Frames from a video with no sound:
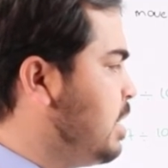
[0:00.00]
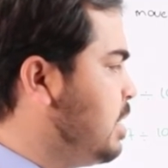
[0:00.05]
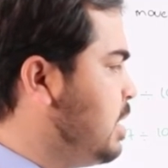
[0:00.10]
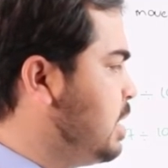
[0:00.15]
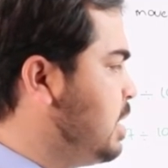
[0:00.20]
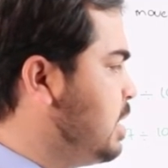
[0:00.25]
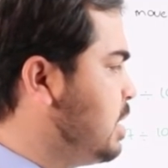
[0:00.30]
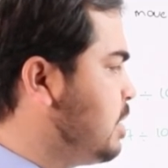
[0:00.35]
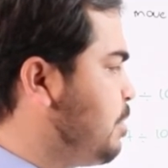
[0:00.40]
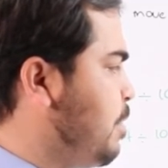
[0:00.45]

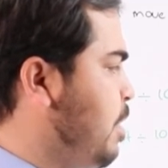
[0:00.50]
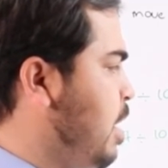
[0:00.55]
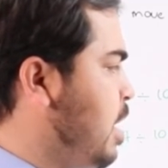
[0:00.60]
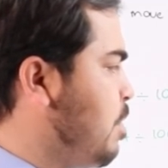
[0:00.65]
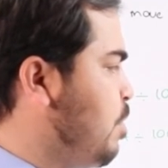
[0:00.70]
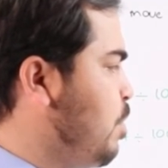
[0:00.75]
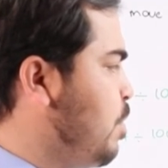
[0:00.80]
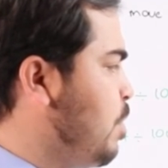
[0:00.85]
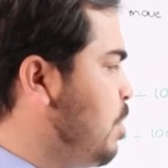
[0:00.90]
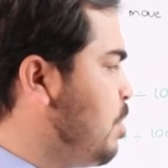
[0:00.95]
This is
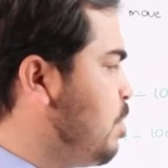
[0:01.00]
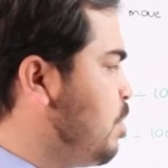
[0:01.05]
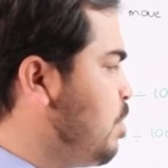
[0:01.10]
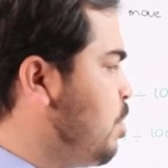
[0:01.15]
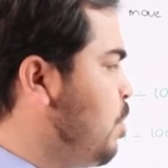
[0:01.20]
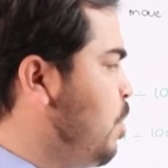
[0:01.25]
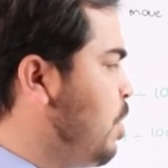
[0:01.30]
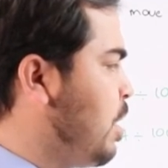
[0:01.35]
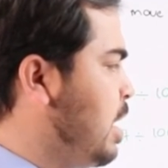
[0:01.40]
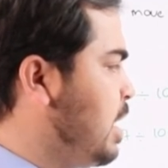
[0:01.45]
far
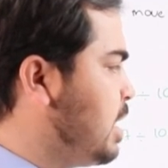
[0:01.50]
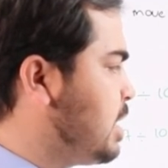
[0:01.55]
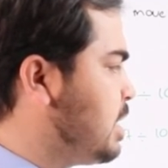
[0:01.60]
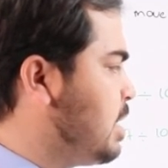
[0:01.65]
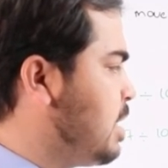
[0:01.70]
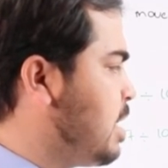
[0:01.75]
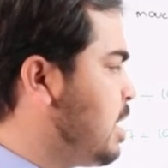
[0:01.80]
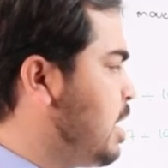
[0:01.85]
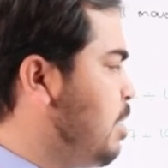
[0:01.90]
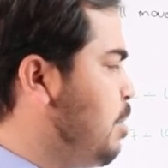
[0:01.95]
more
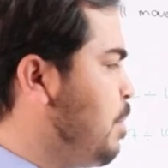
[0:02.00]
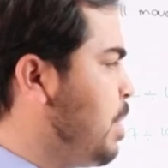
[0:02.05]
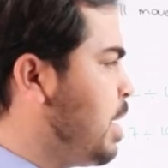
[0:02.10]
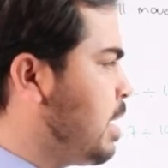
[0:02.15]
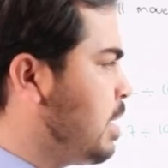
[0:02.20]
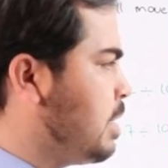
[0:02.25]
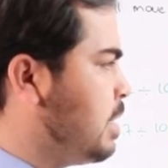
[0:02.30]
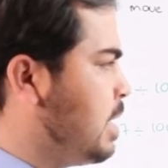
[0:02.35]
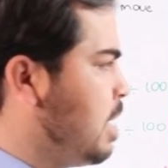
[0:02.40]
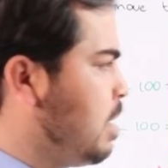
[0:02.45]
lesser
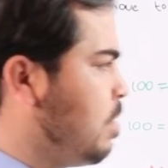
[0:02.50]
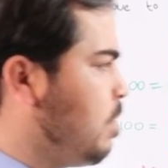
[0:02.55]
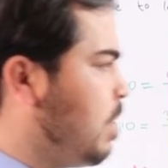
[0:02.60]
number. Then